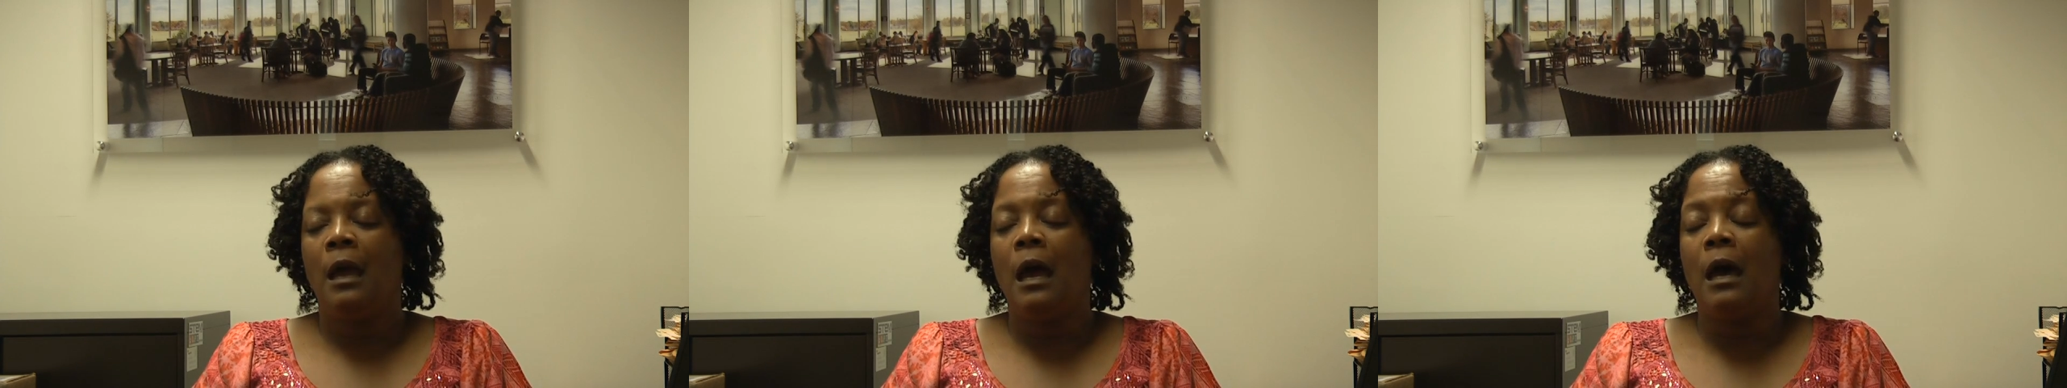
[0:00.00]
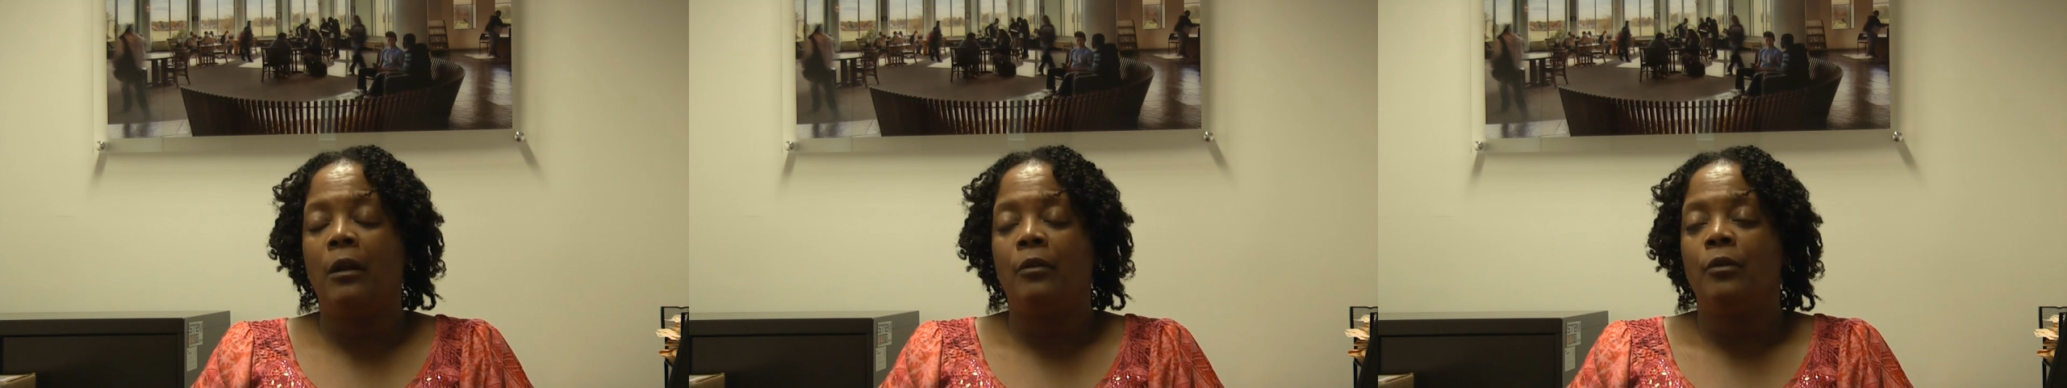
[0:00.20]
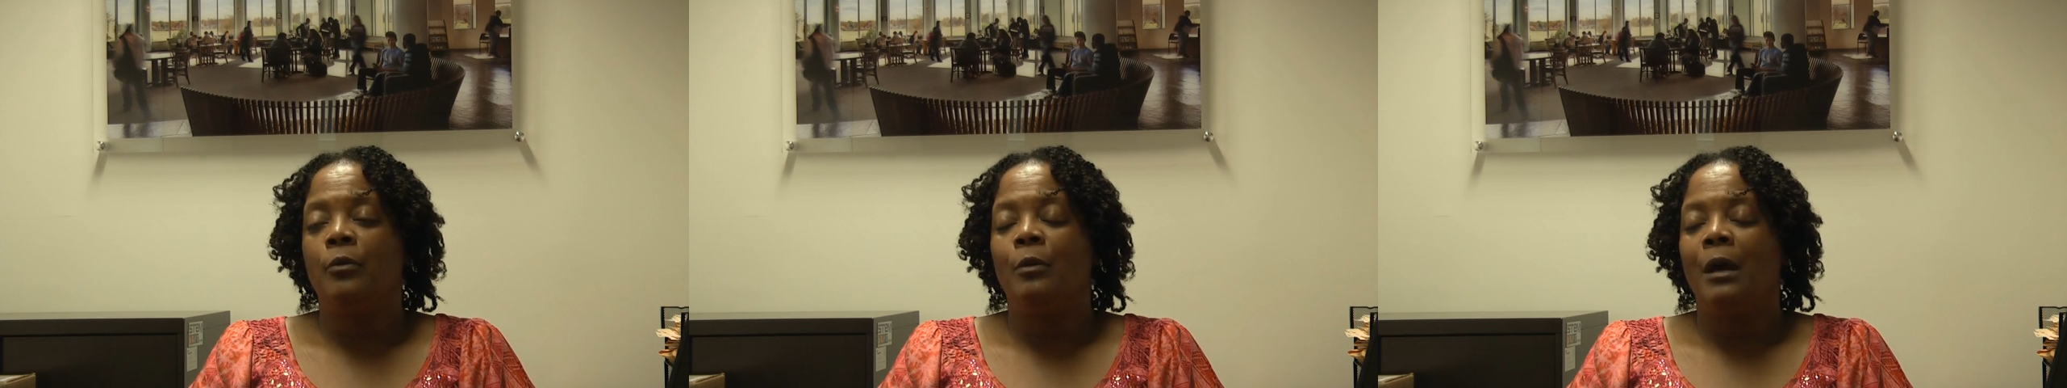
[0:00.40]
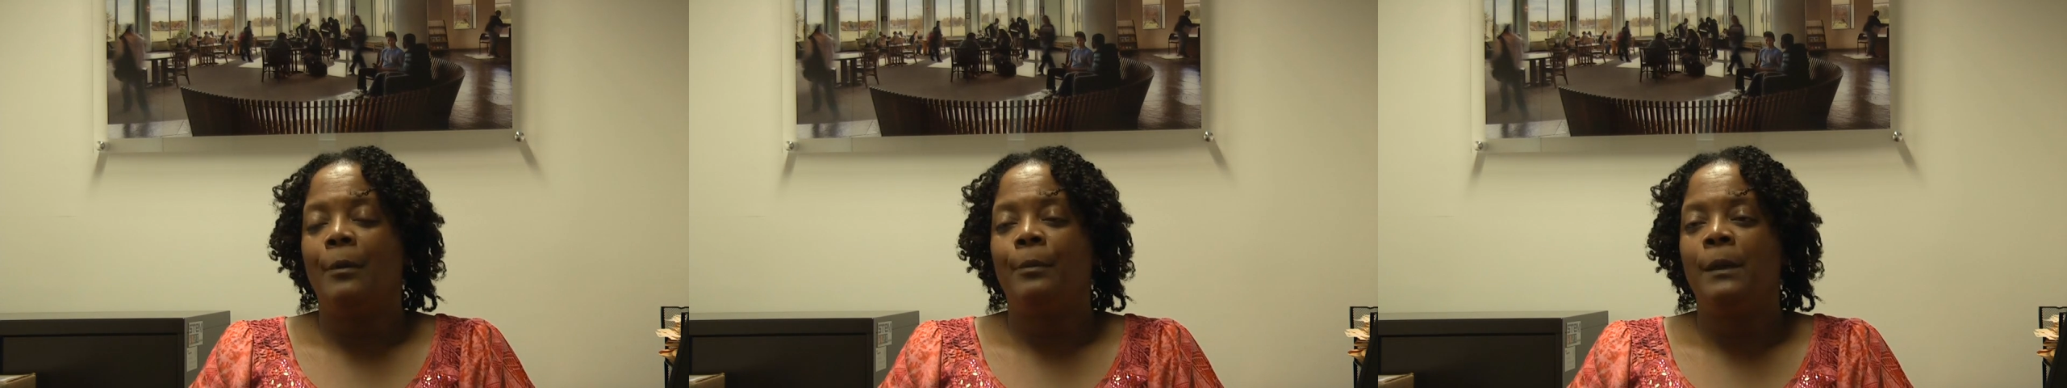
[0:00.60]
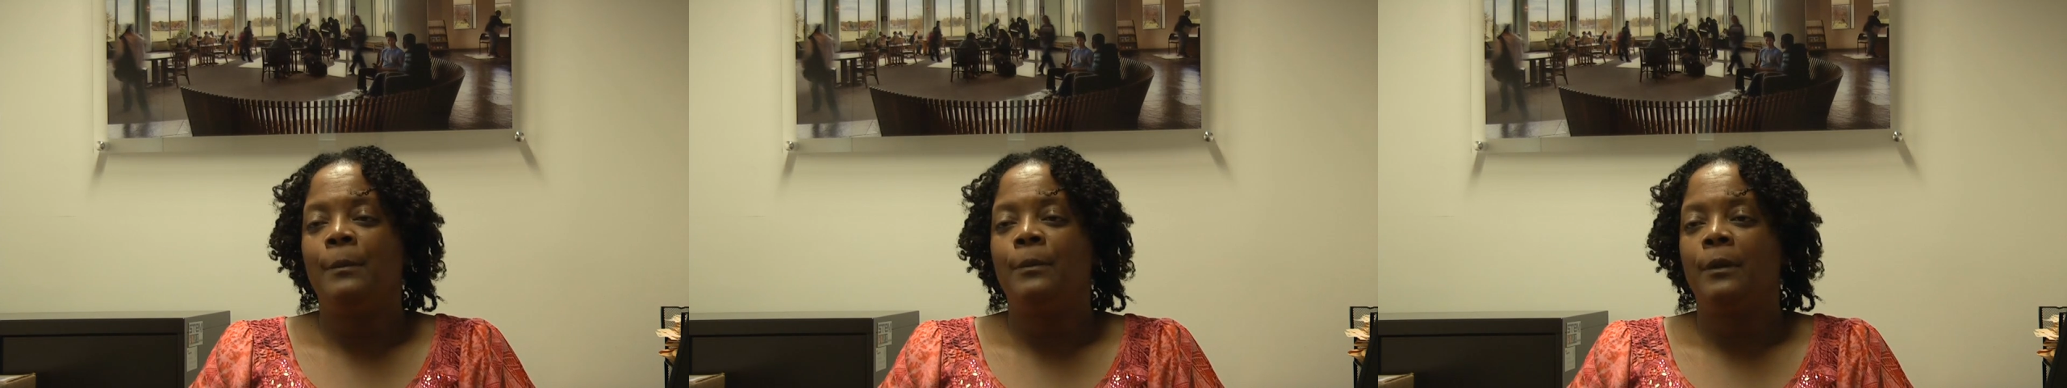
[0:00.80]
I don't know why
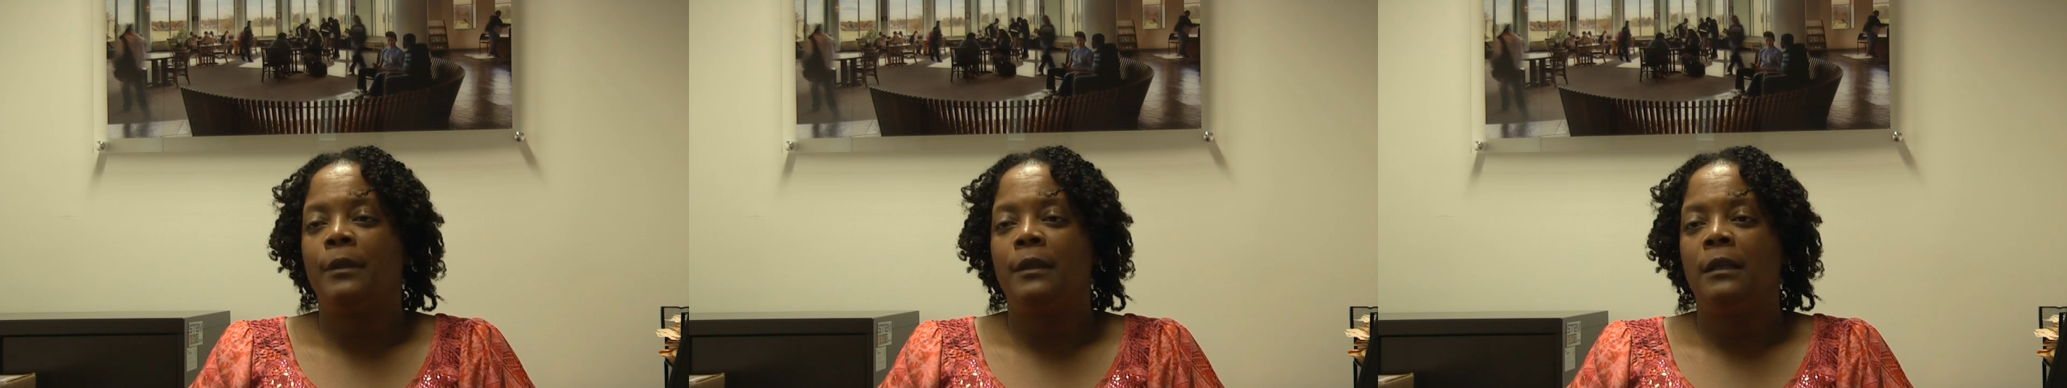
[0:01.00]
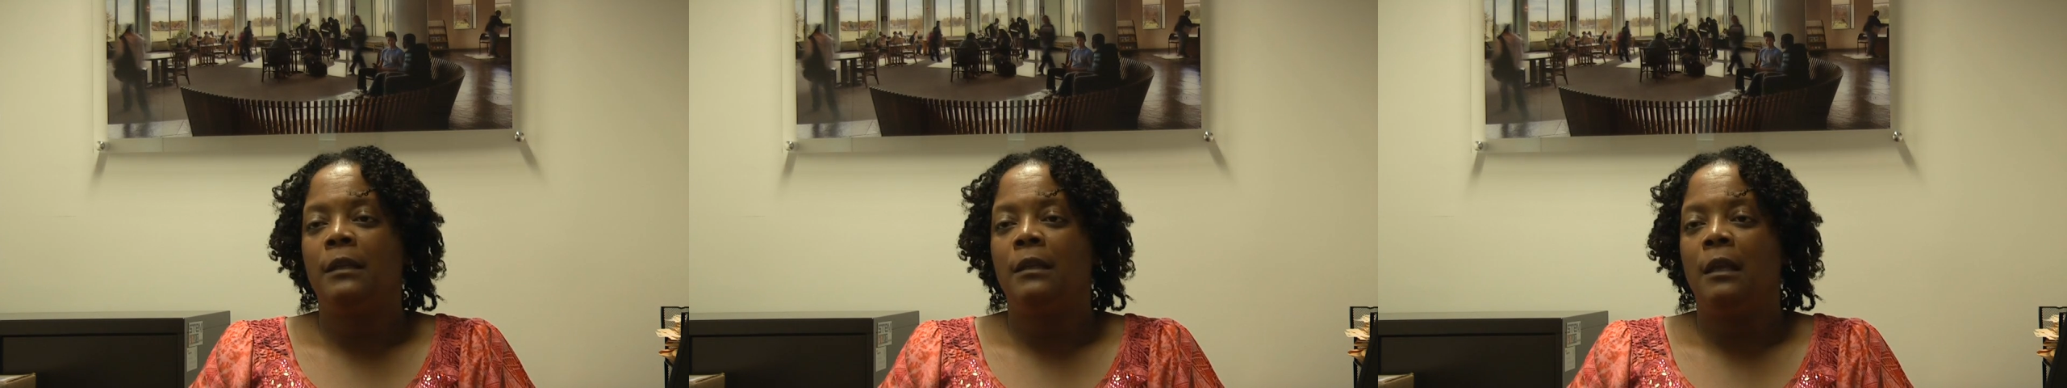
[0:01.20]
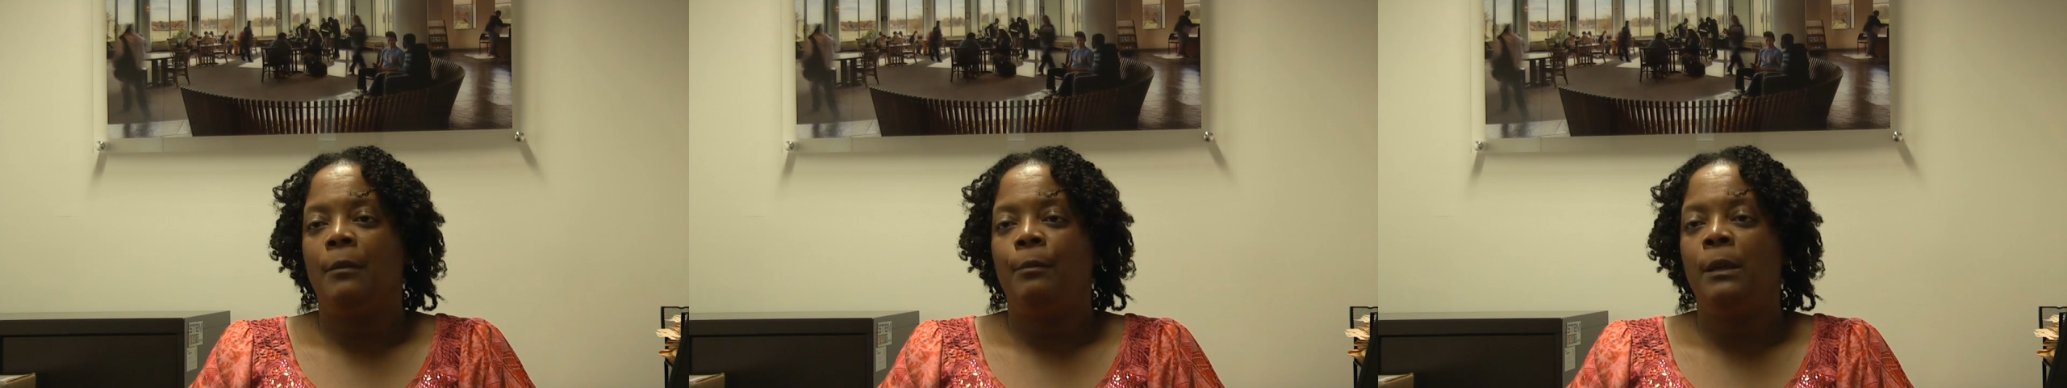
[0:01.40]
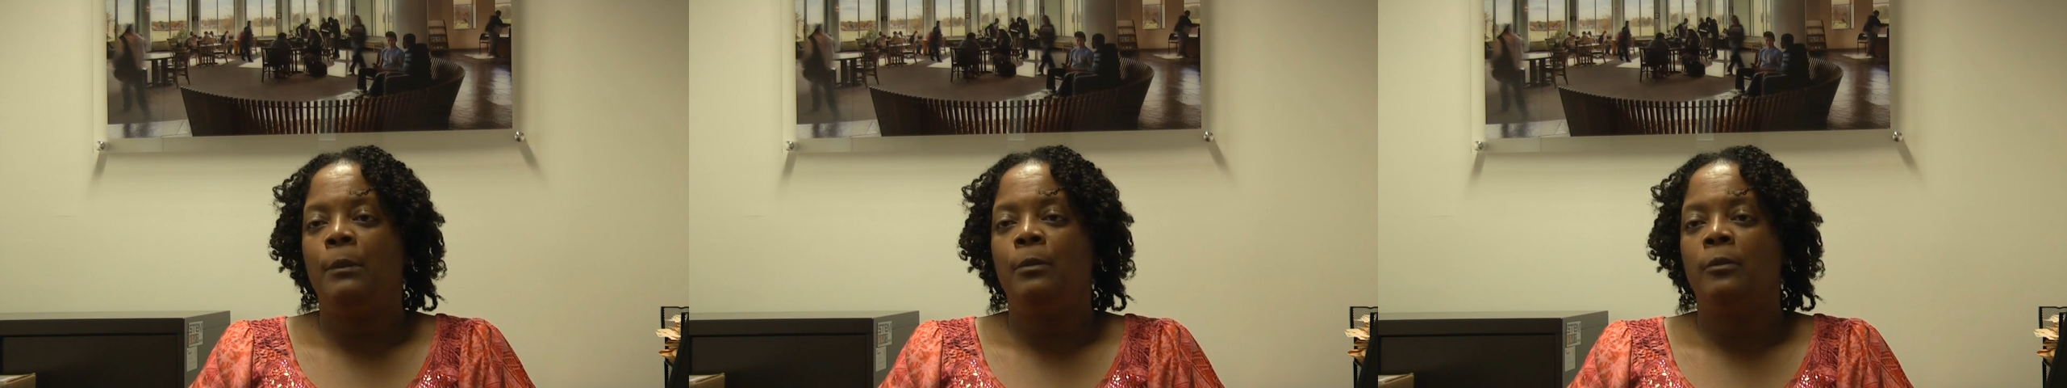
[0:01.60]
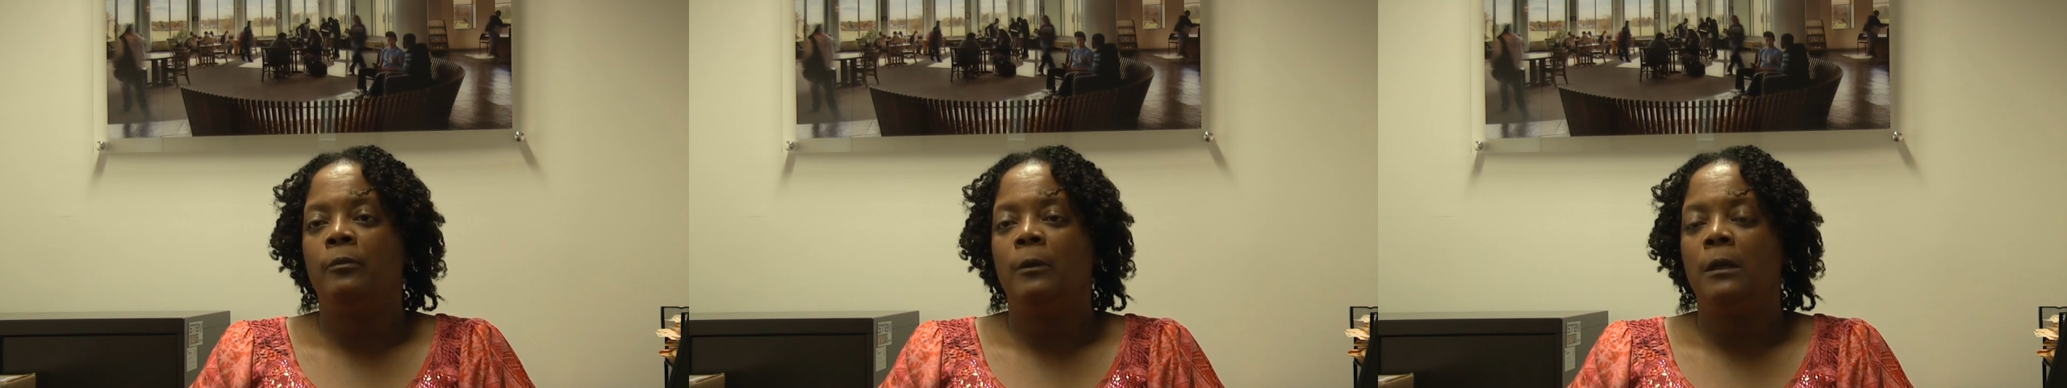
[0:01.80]
people think that
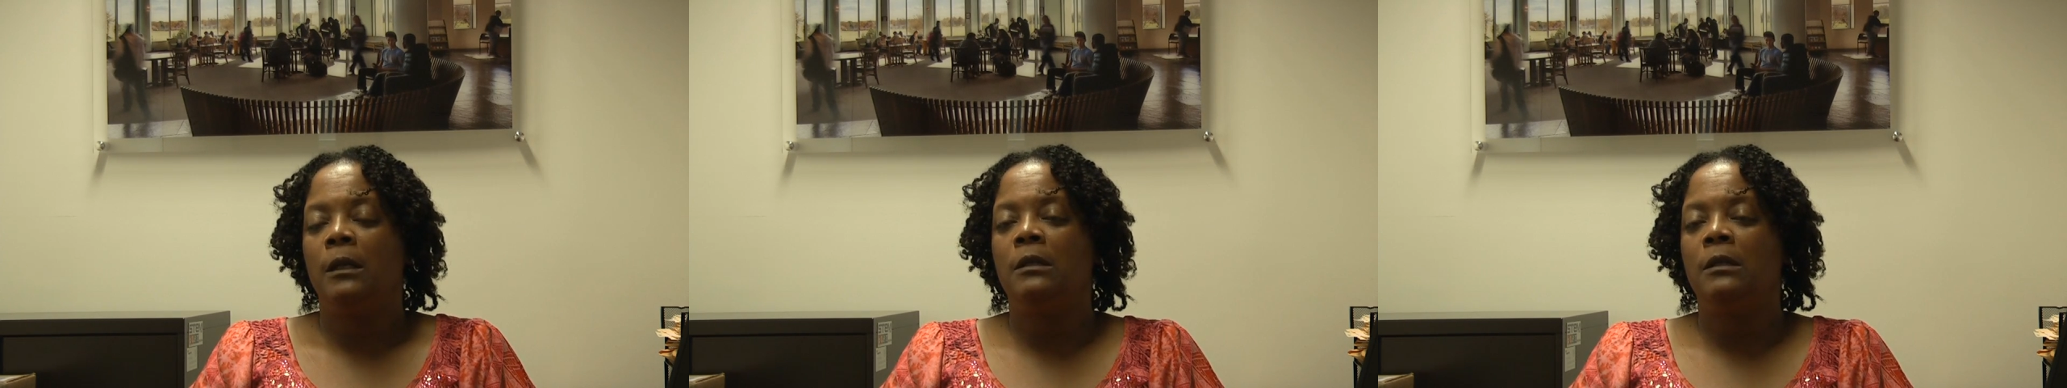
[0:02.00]
people run